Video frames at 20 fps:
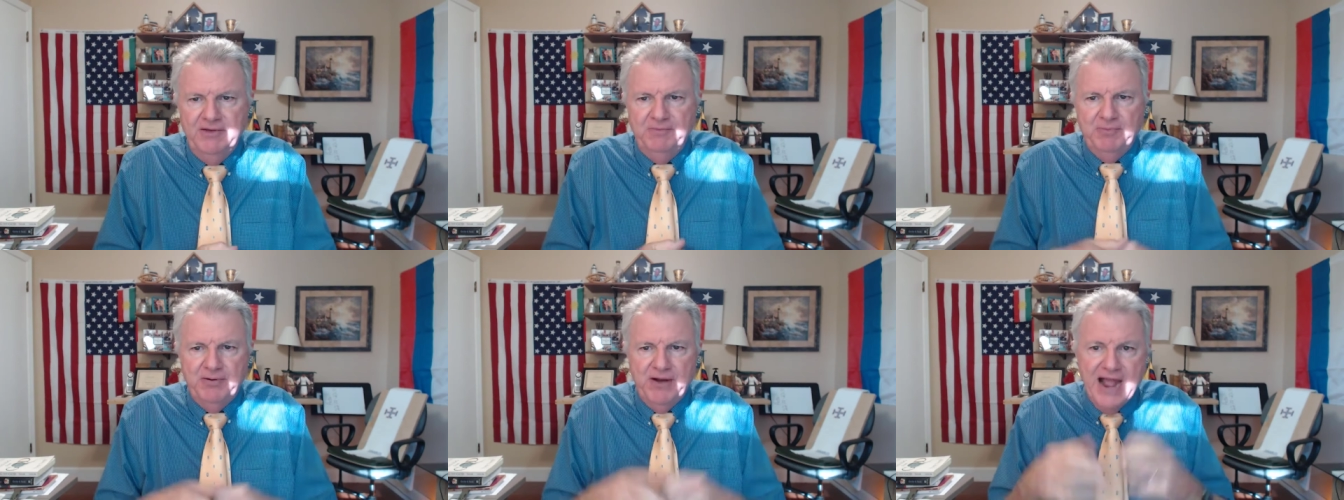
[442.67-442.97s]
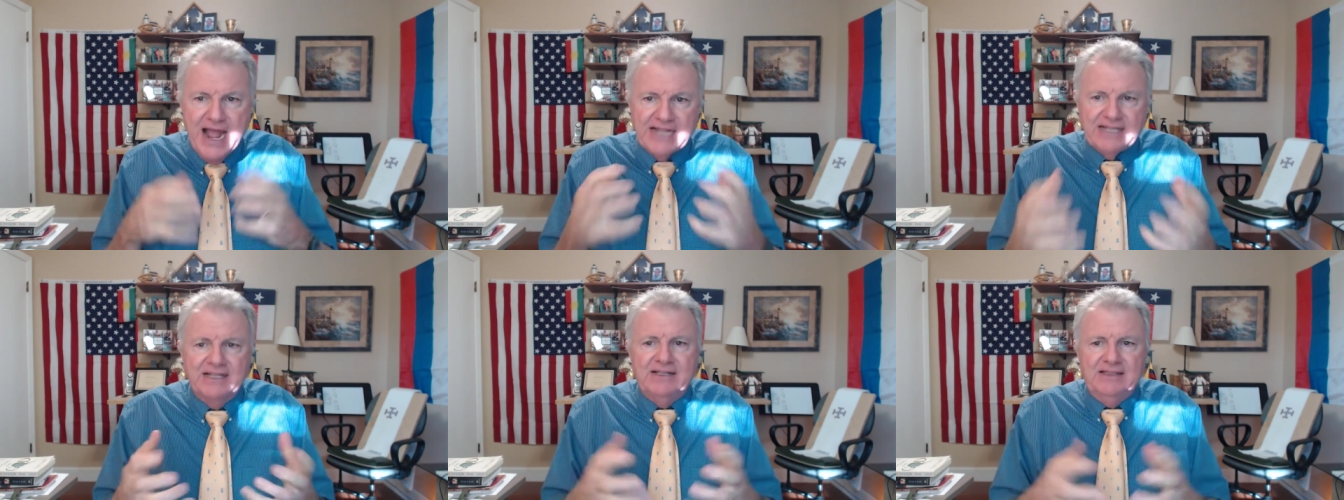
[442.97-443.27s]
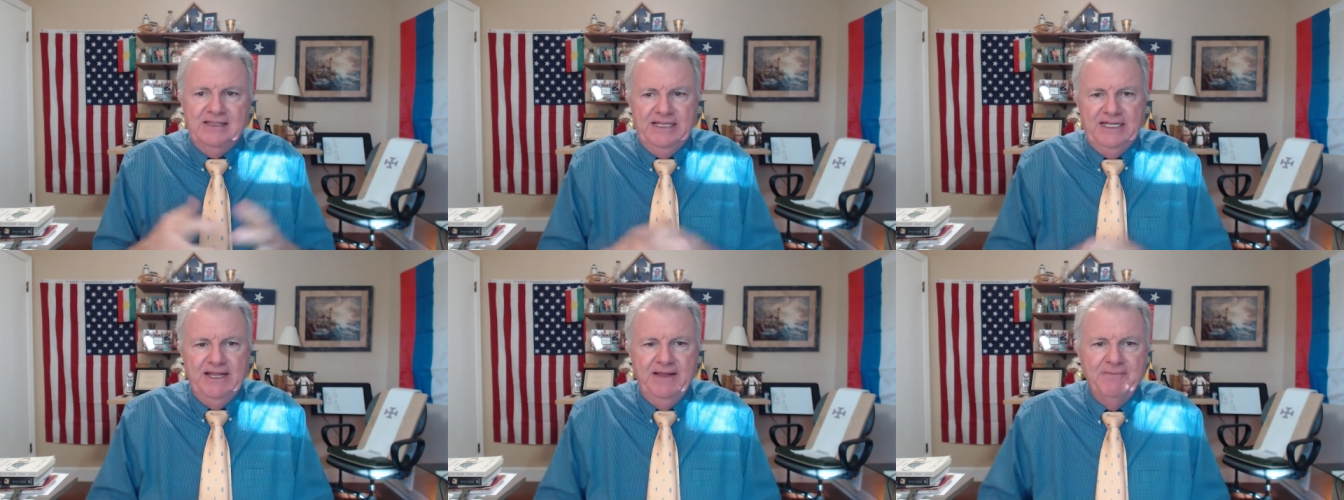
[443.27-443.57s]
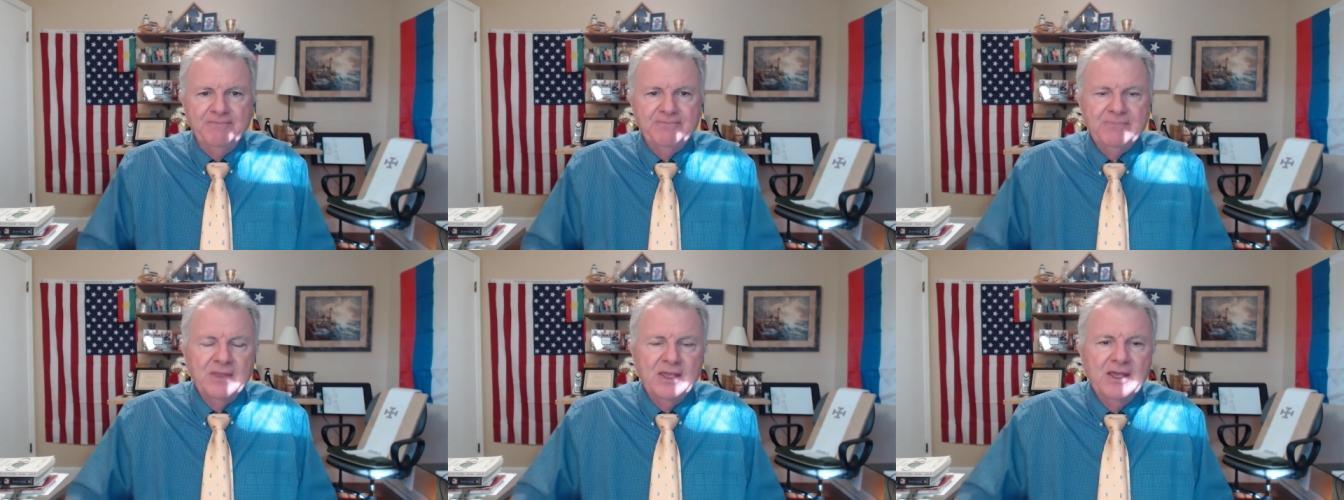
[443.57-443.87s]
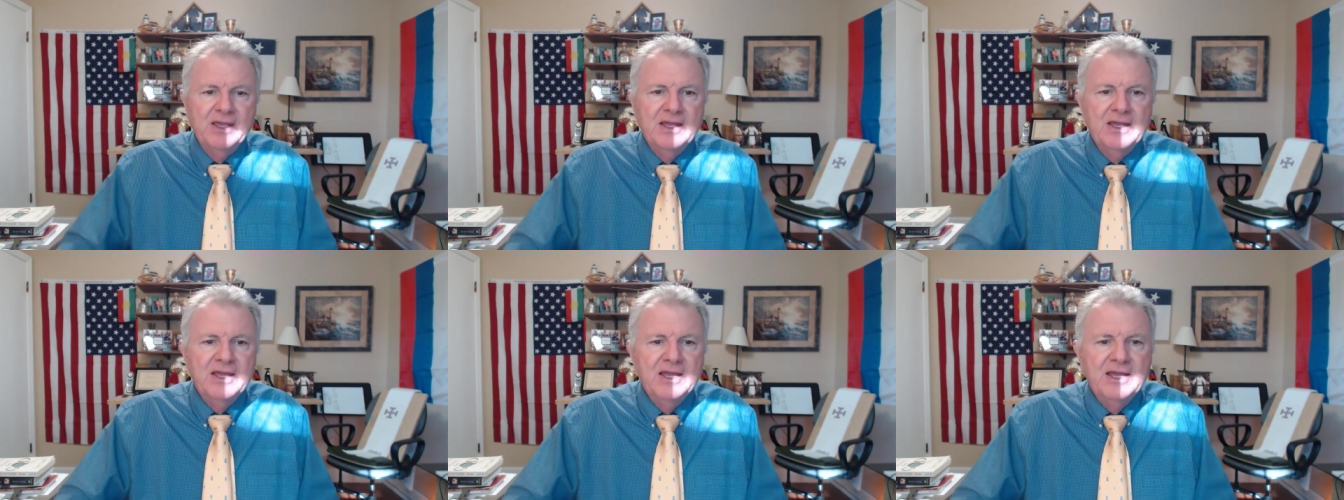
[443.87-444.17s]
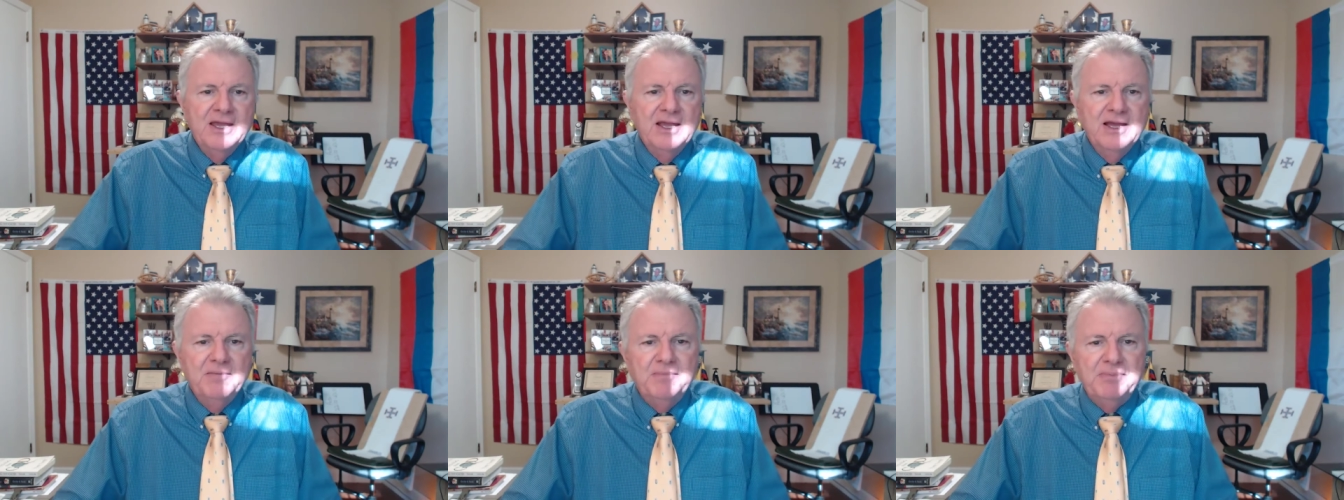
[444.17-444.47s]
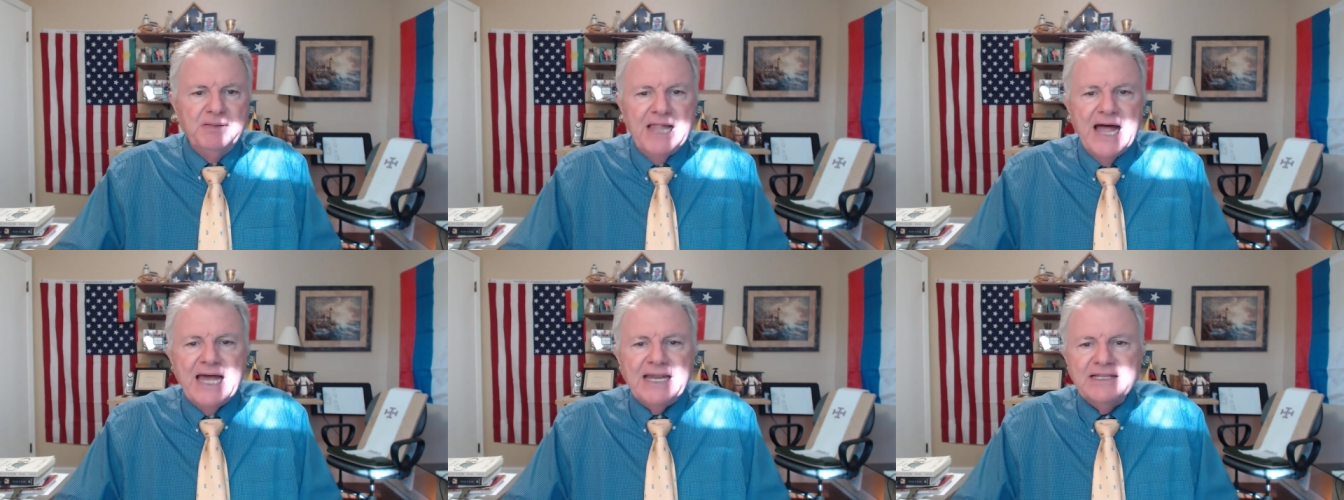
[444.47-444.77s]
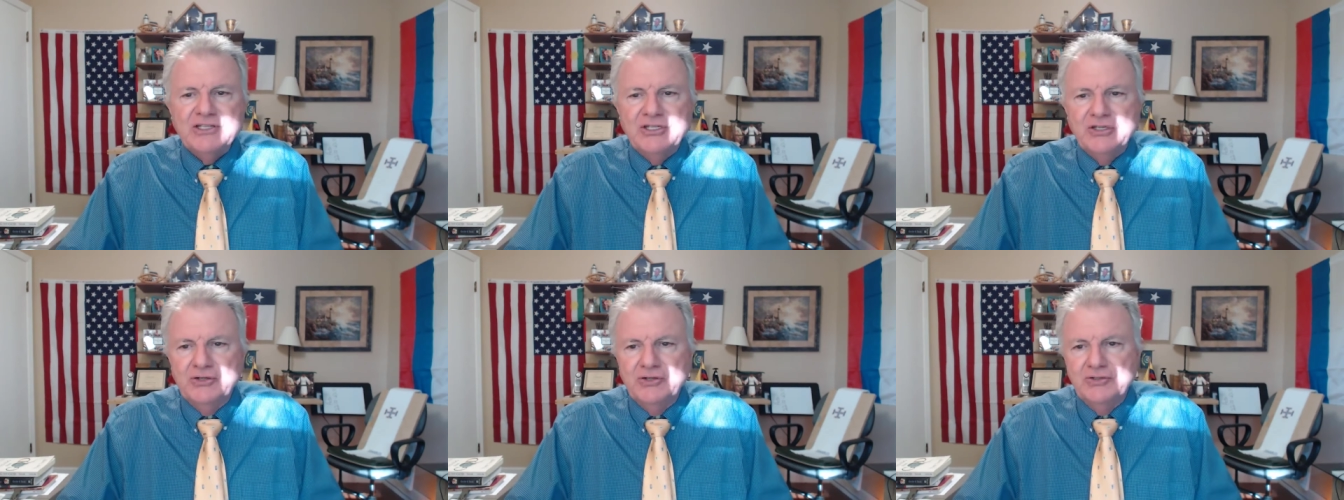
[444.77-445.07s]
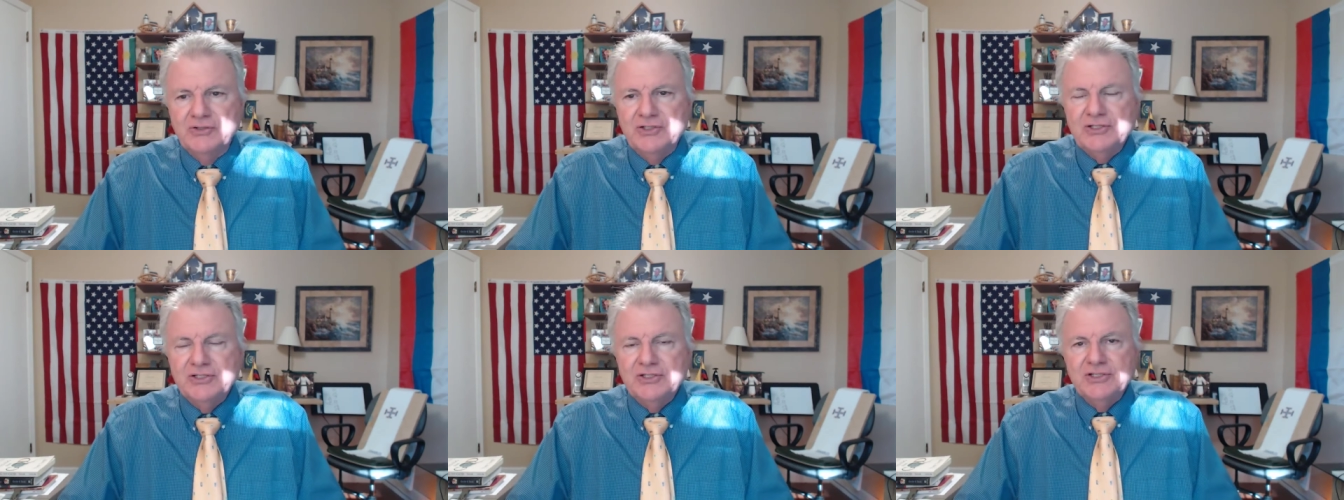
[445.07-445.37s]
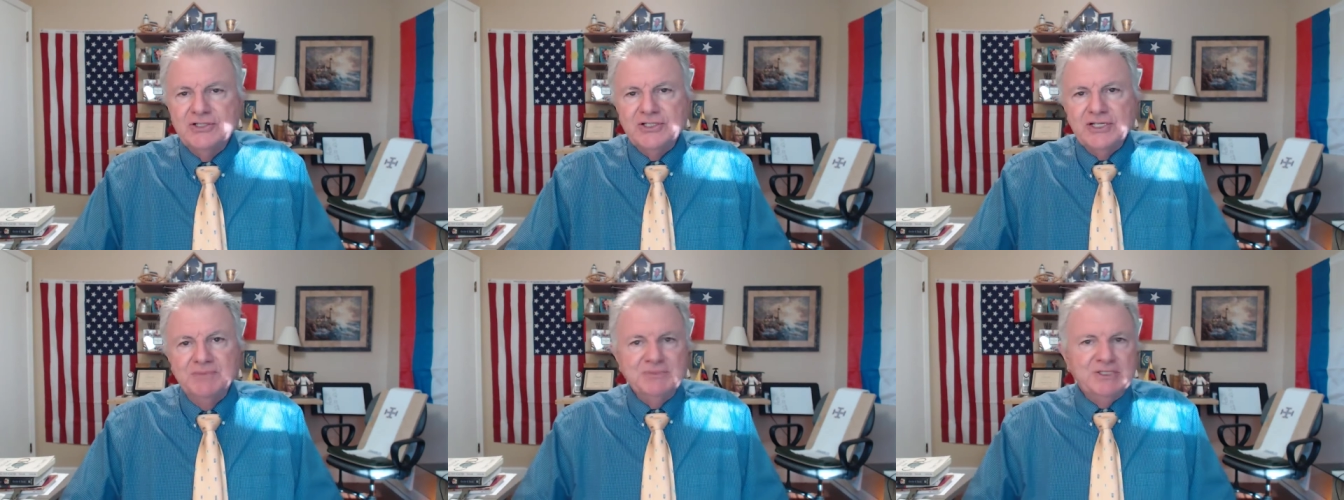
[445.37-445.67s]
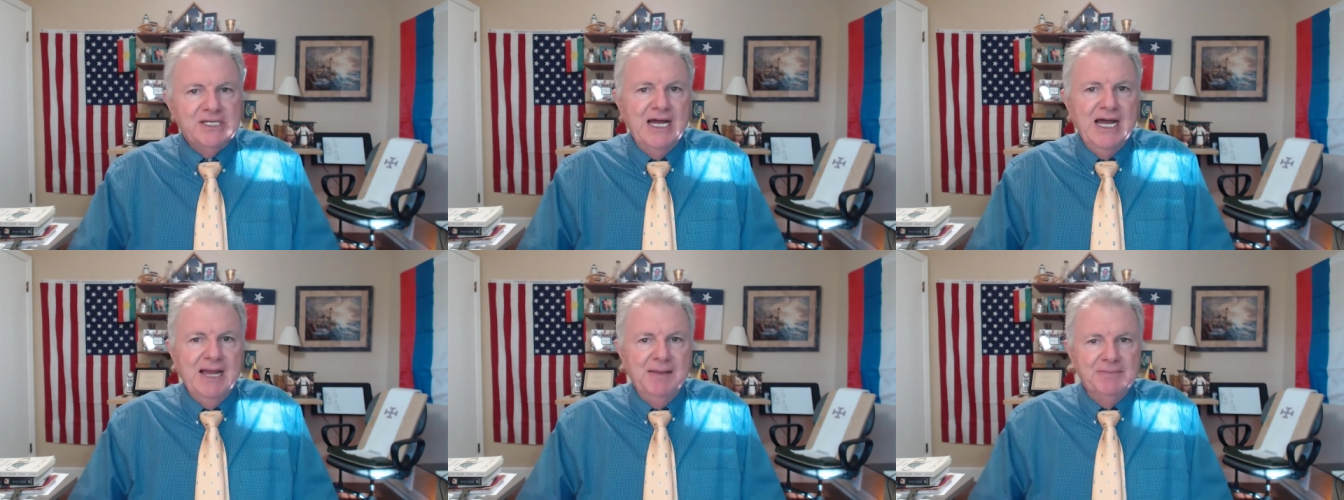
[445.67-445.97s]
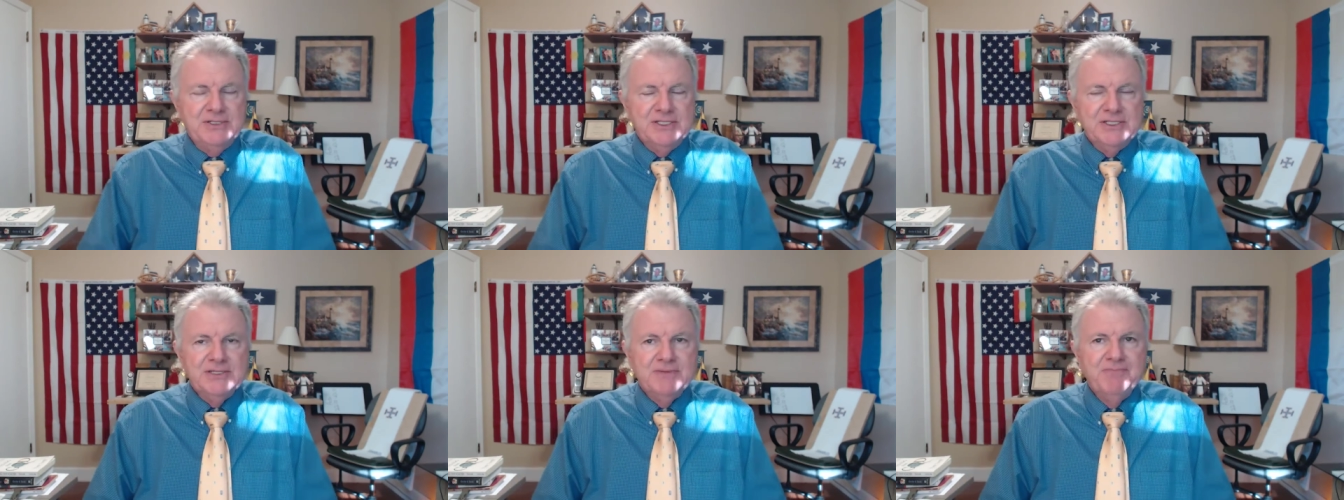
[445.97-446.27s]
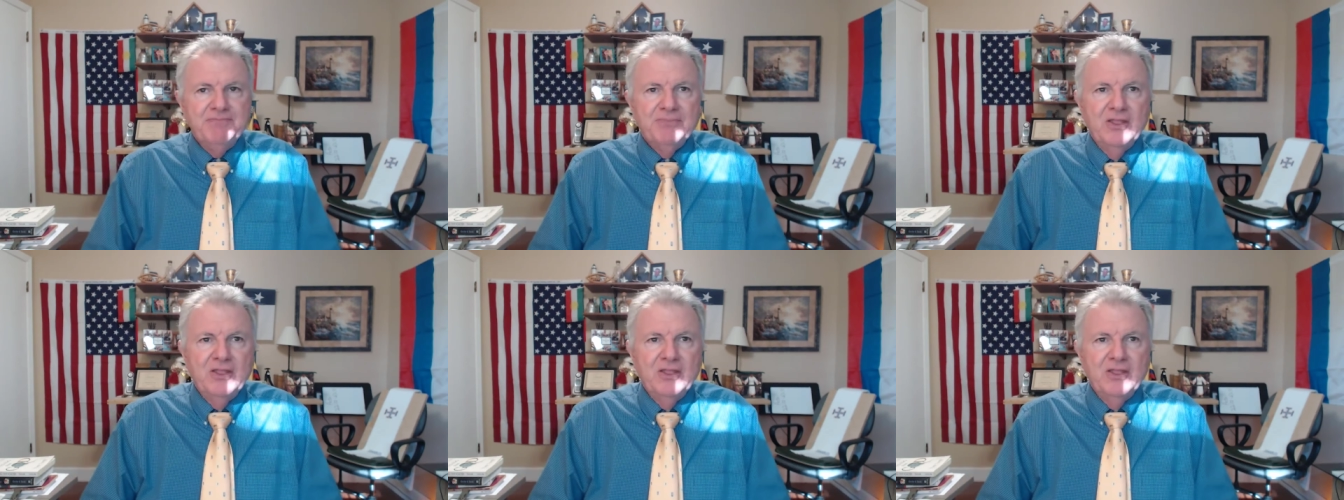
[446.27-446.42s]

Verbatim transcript: Practically. Platitudes sometimes.